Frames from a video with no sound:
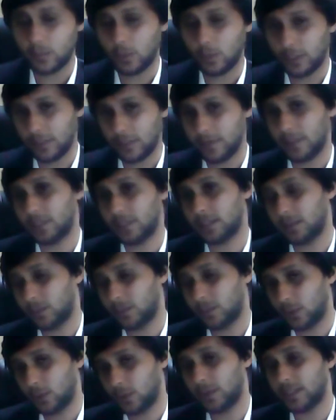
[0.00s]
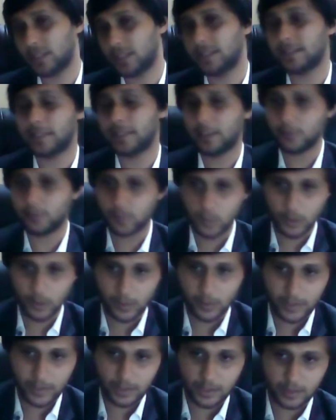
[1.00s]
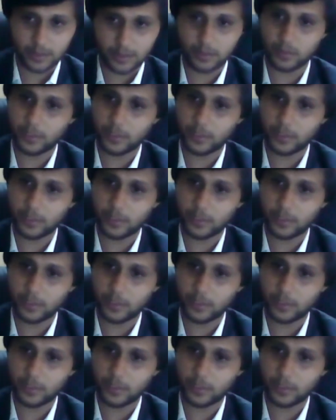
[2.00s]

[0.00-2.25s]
self-motivation.